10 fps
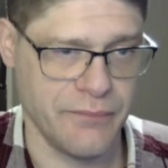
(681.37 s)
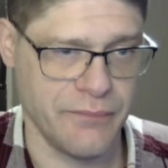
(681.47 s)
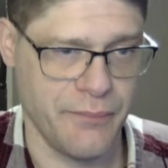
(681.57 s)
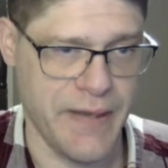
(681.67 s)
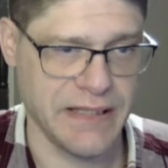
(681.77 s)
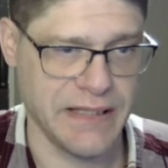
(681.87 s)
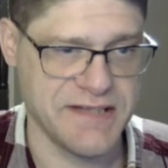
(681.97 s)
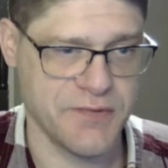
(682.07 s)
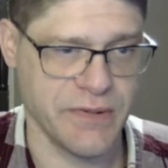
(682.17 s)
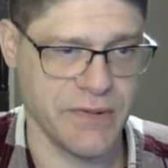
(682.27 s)
My light
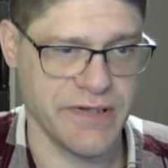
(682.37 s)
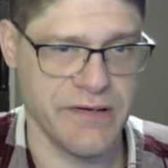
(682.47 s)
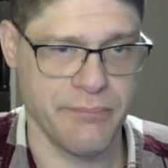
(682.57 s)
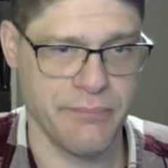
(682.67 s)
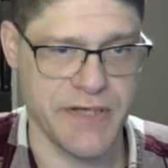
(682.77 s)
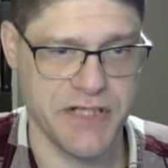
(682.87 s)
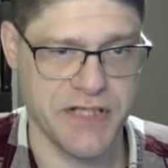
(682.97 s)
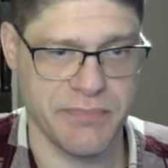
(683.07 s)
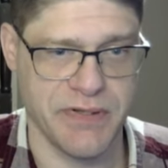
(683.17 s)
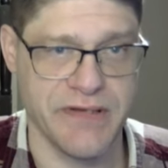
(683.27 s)
square
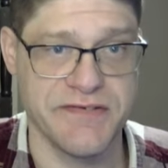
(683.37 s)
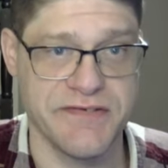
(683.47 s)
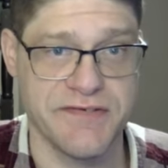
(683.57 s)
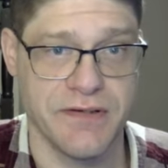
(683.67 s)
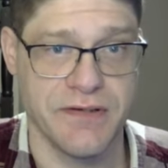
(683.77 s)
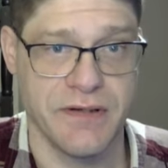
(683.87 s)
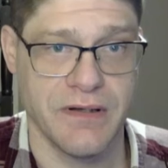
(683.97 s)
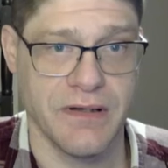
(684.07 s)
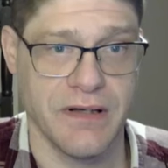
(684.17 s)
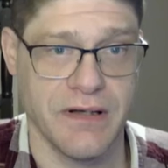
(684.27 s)
bishop does
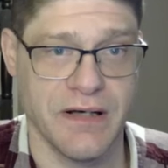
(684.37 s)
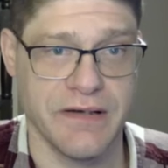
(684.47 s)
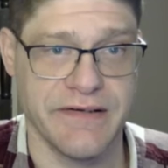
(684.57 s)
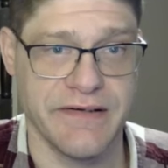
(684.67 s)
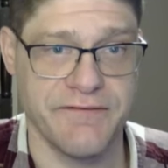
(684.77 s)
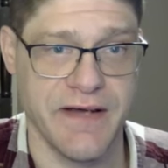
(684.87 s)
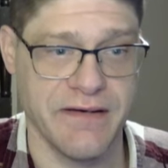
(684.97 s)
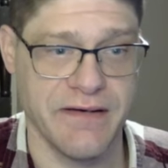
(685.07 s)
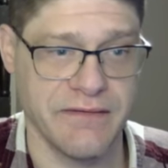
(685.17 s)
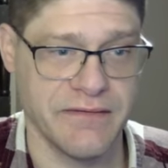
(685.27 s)
uh,
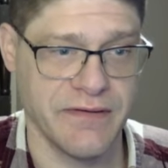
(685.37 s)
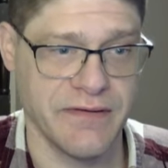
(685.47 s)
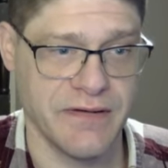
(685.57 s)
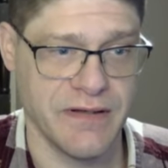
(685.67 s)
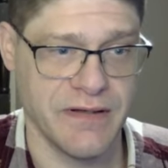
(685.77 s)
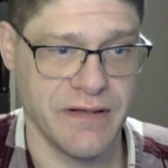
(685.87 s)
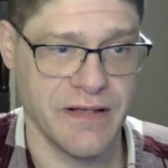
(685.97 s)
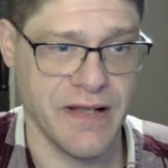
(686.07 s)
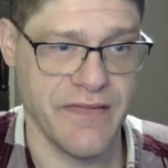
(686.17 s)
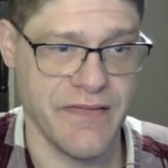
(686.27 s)
defend
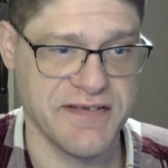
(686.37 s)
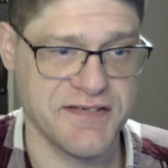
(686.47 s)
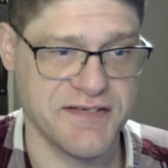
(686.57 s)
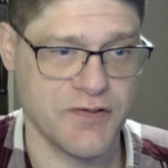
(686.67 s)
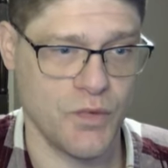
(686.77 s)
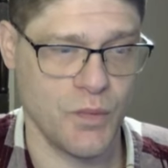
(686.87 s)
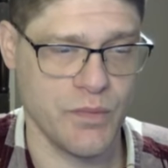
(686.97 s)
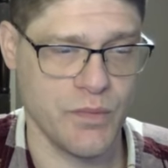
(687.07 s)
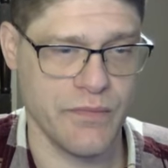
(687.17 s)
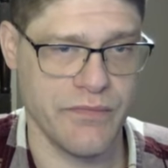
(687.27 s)
this,
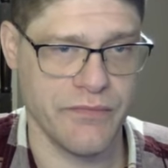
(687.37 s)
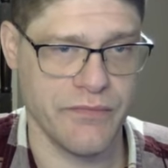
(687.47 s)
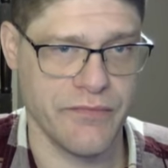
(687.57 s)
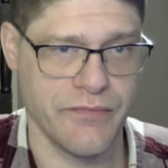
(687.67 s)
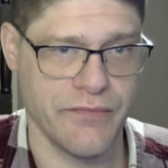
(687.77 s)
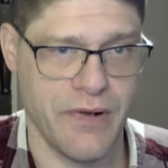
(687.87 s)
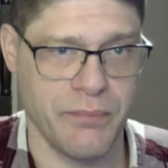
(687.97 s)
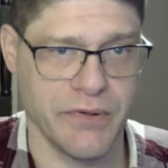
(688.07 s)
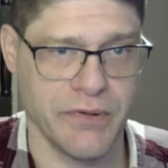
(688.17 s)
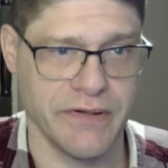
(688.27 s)
I'll
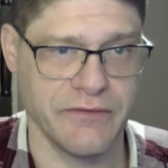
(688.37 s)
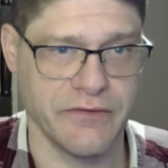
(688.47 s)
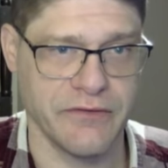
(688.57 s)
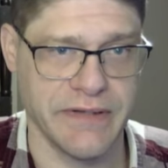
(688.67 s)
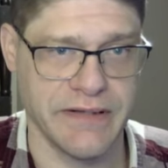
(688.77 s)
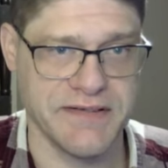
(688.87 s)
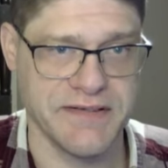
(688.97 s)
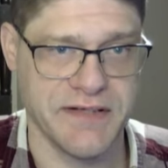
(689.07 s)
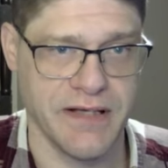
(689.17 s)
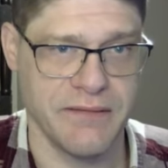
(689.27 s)
put it in green
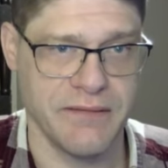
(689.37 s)
instead,